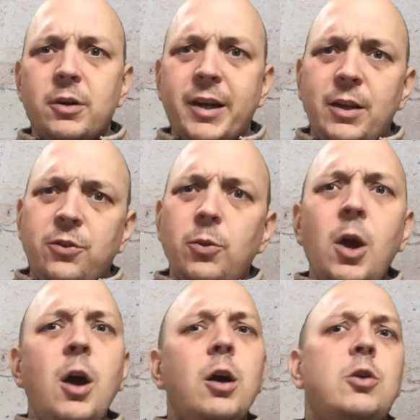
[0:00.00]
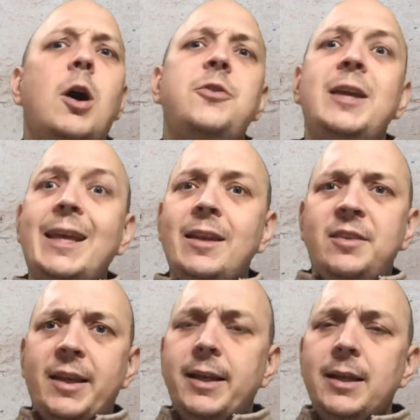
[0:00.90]
Right? He's crossing into
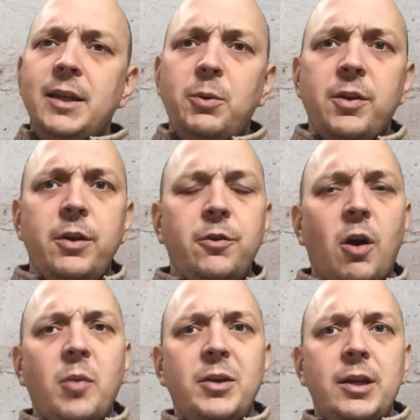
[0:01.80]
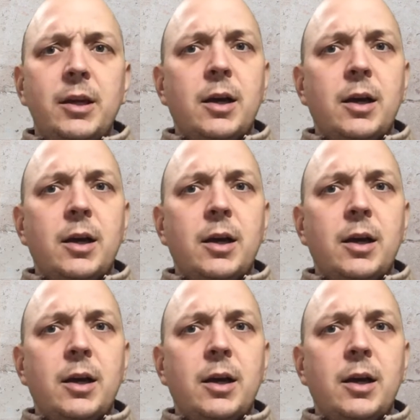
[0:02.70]
Italy with his army,